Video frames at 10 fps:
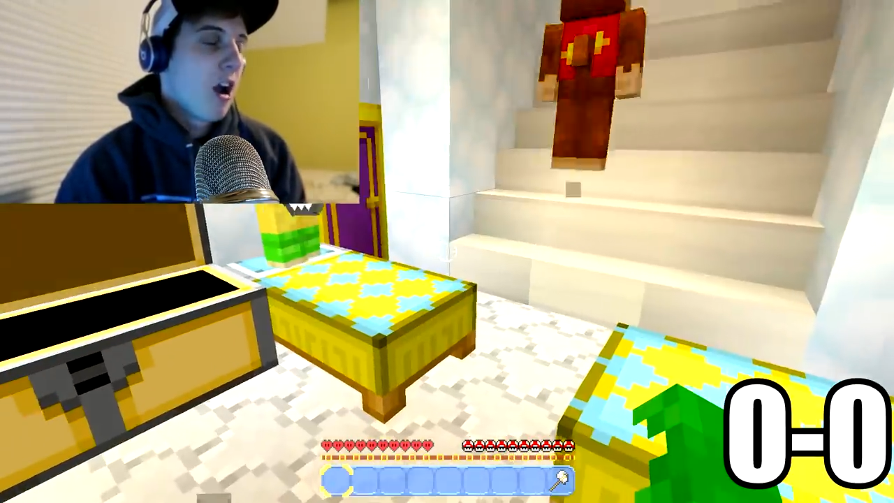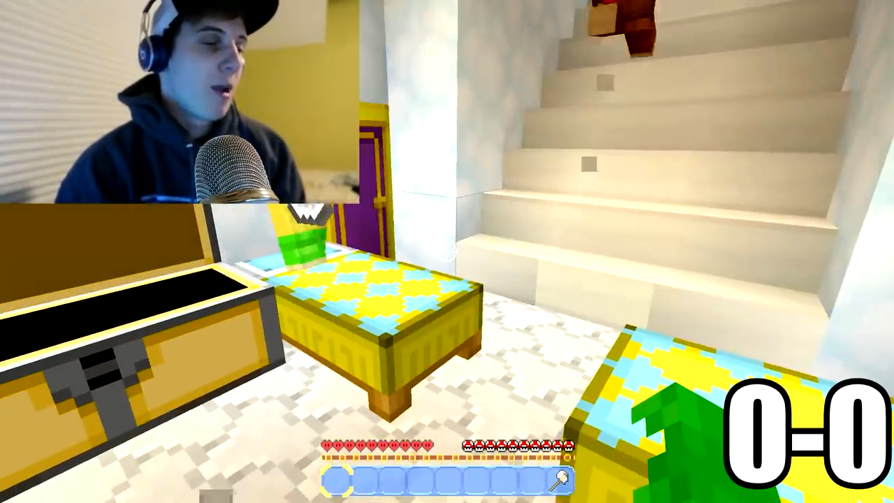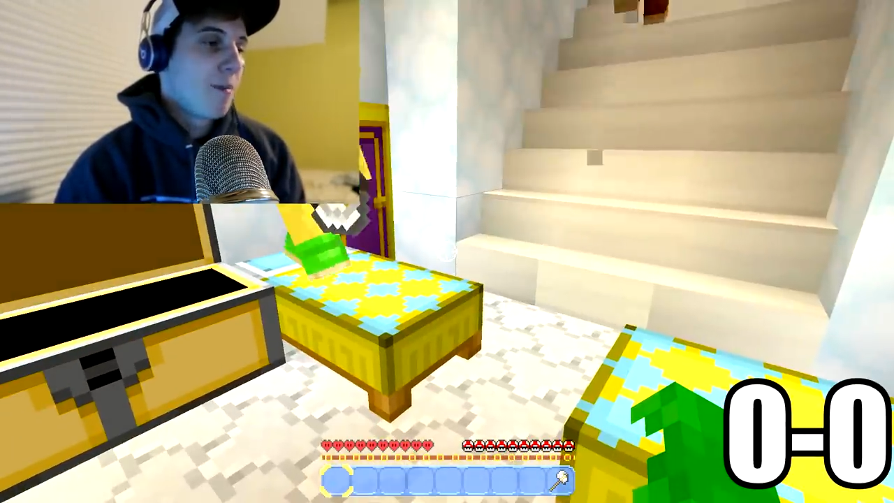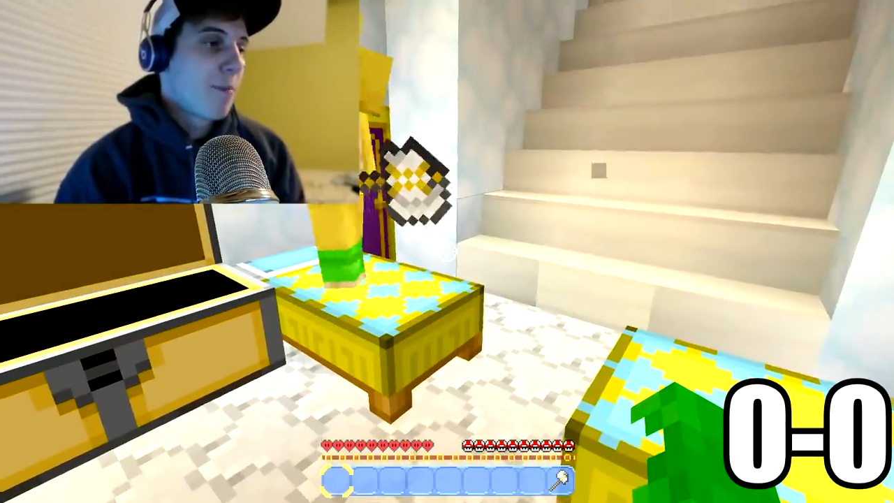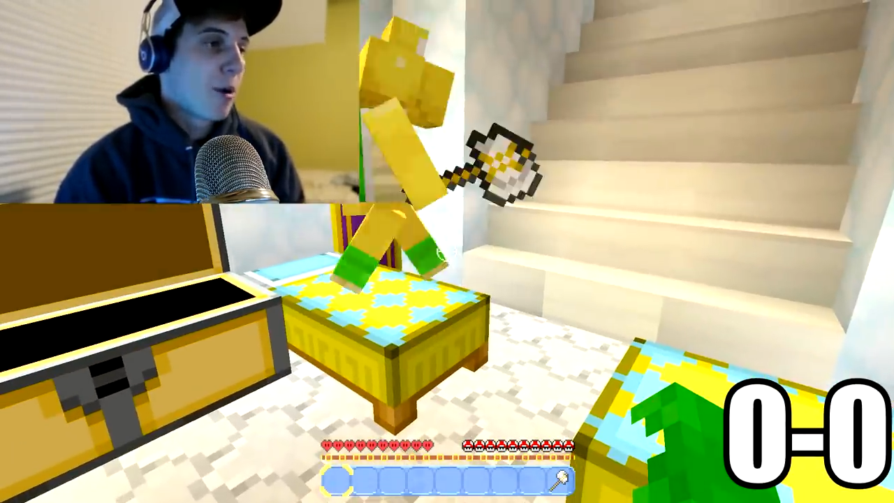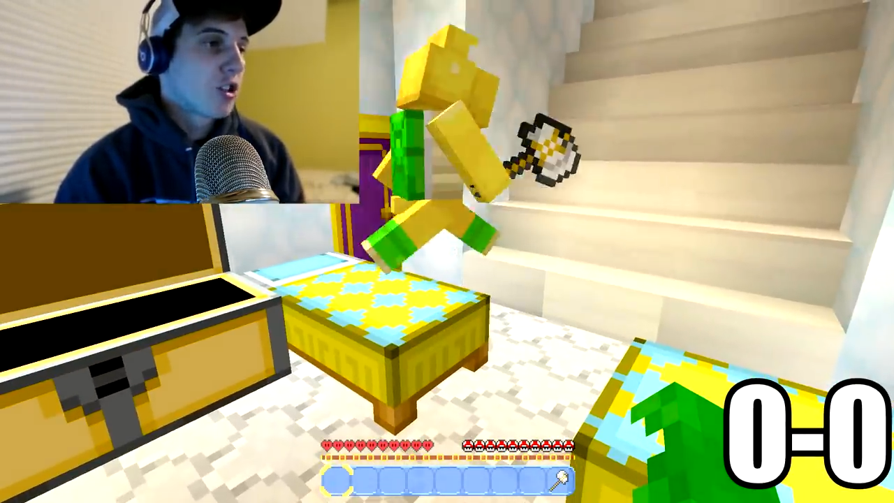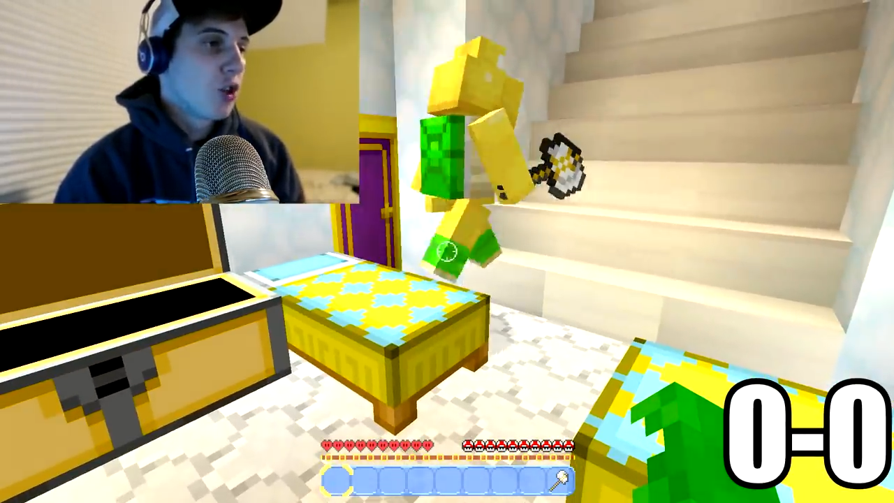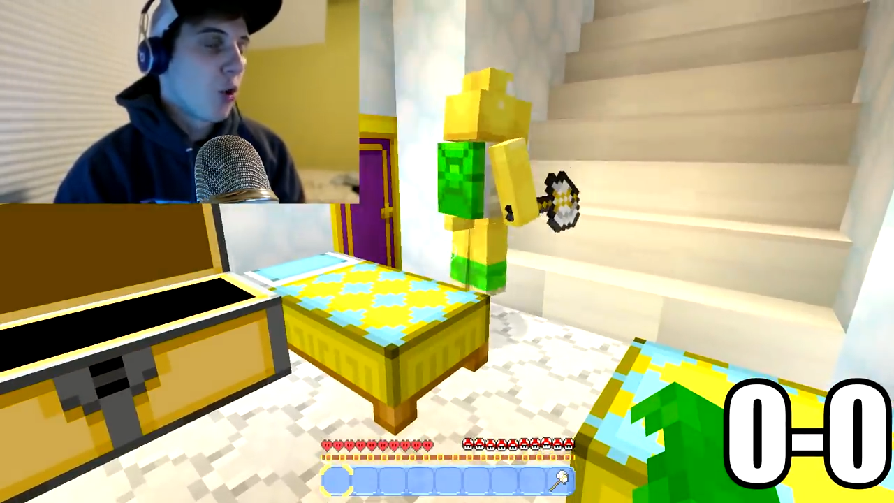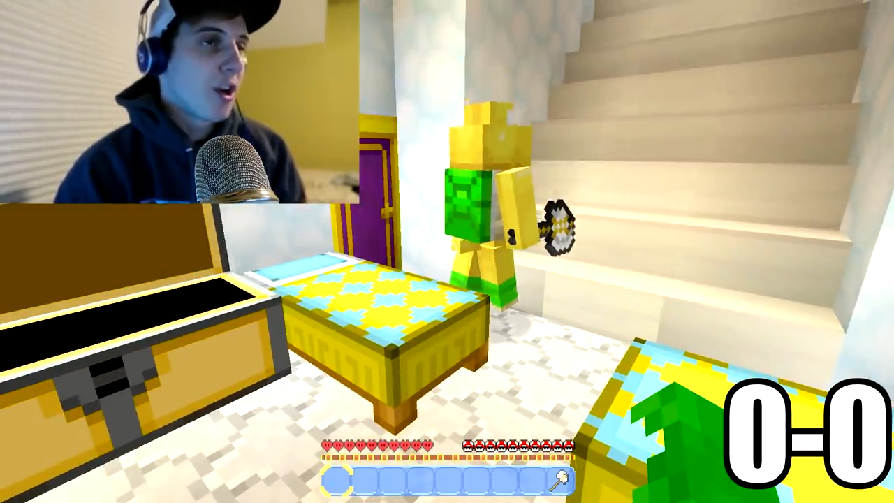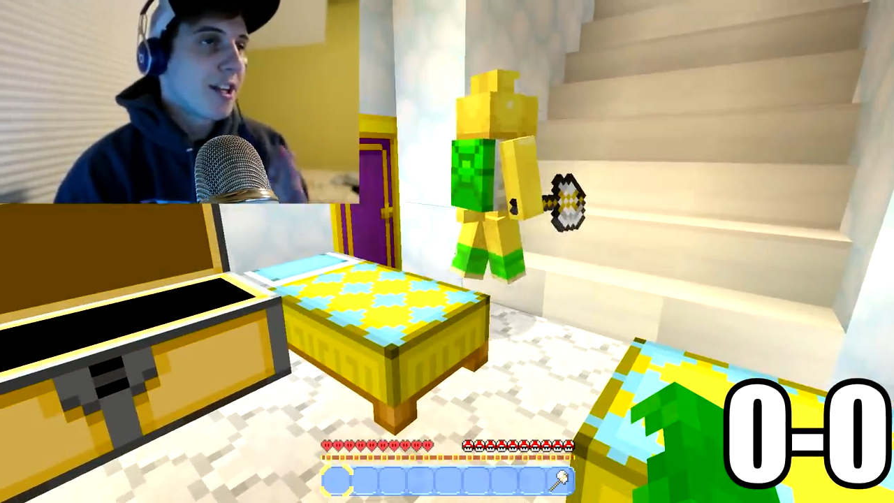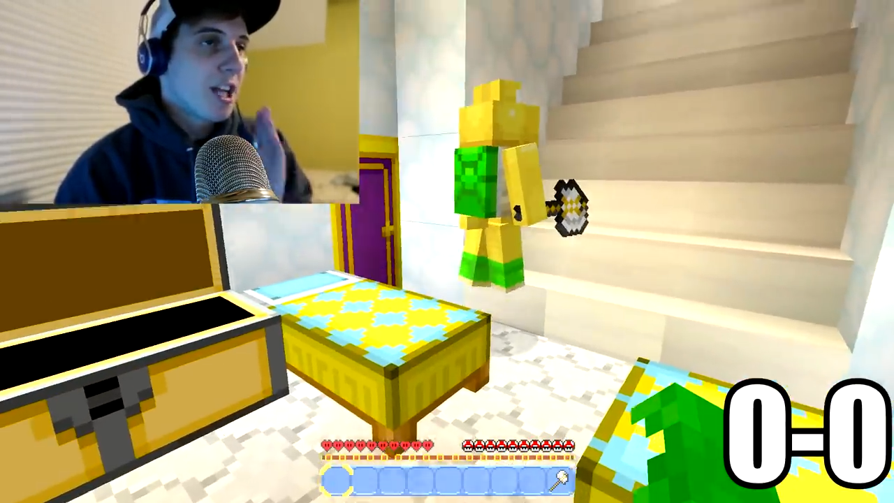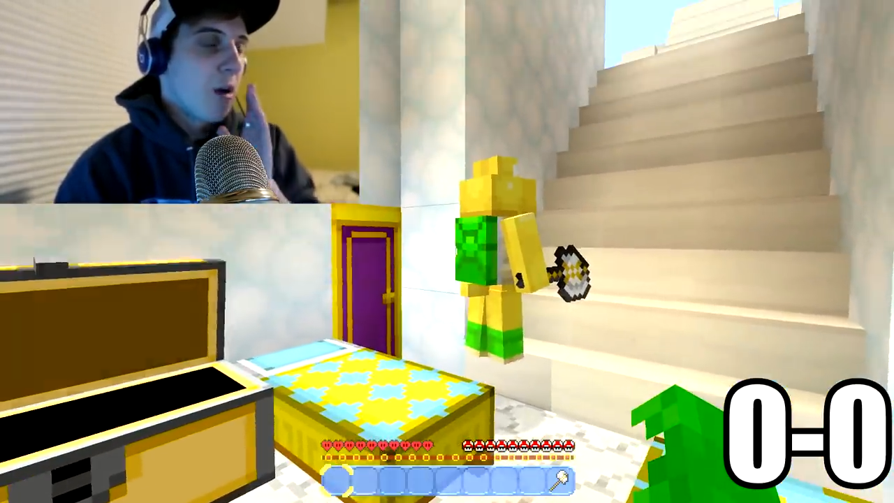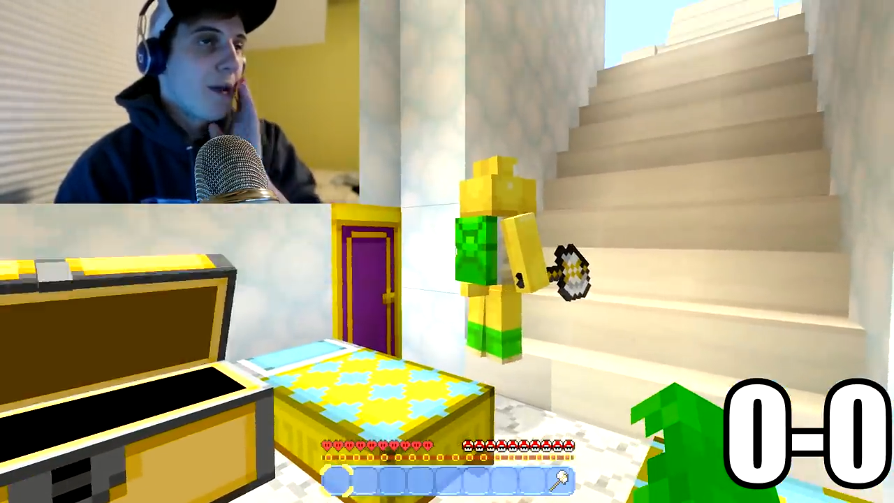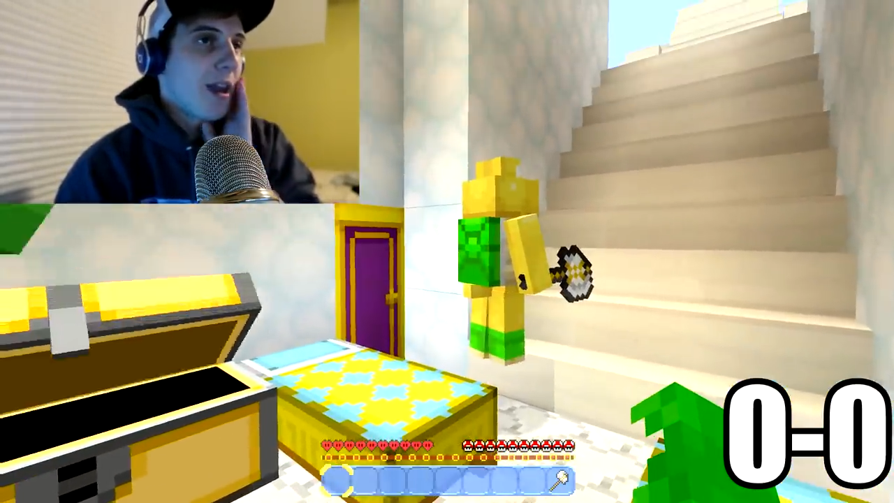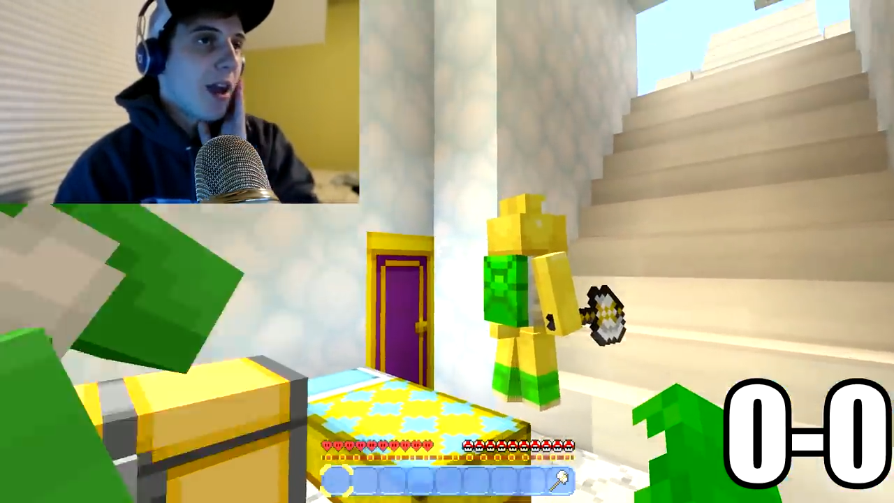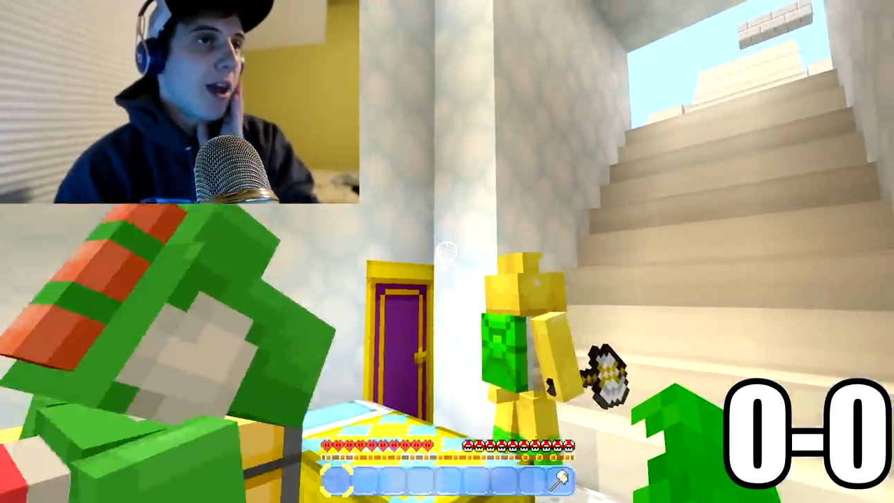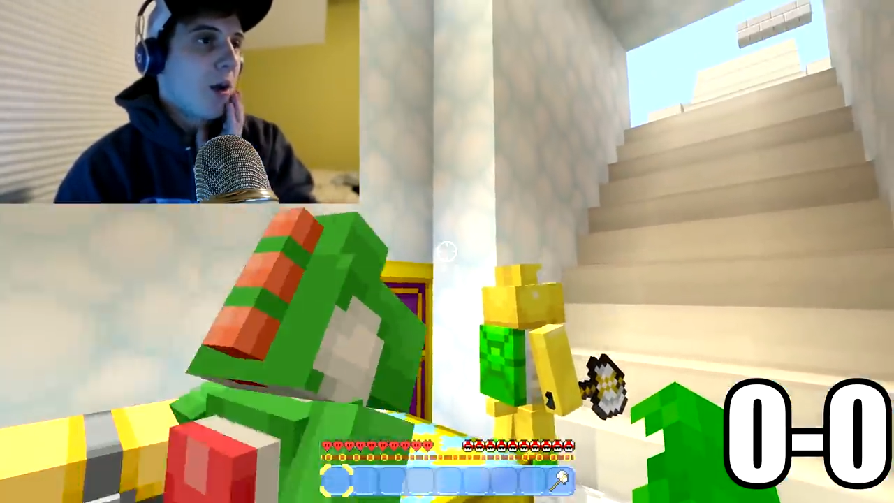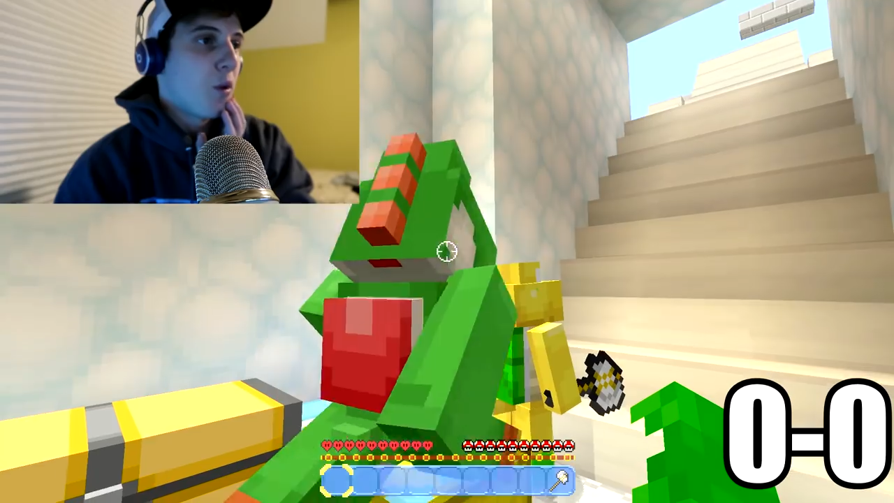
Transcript: All right, Meepers, you're going to tell me uh,